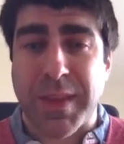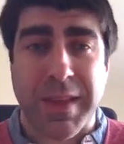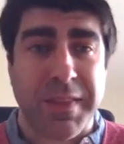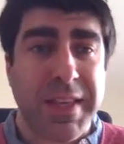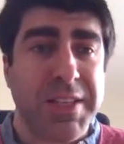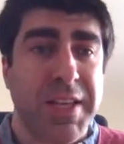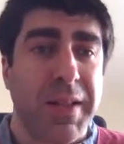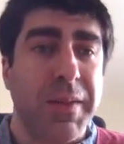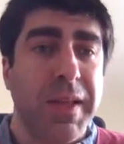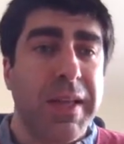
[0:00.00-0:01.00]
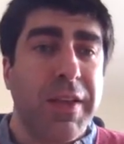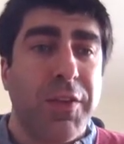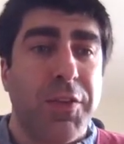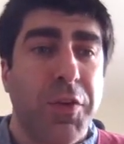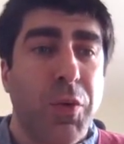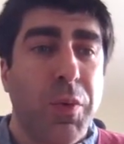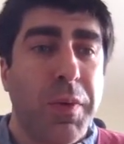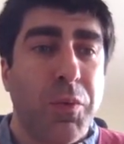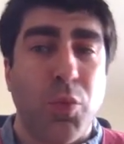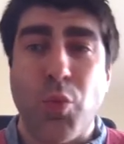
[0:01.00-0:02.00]
detail? So,
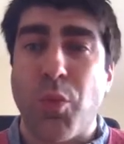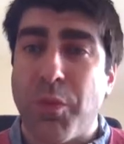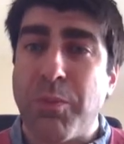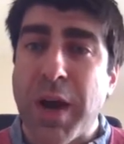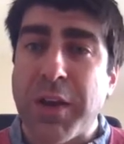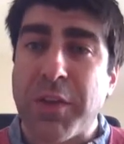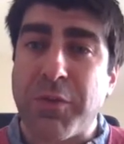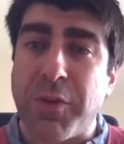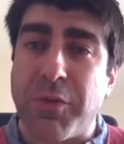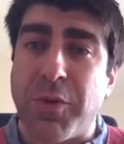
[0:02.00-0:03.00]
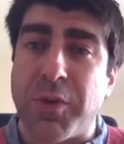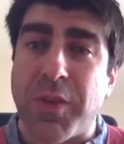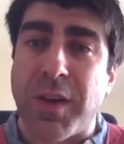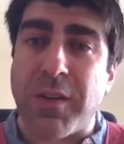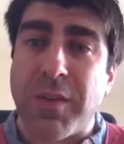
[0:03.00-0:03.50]
brain is full of water,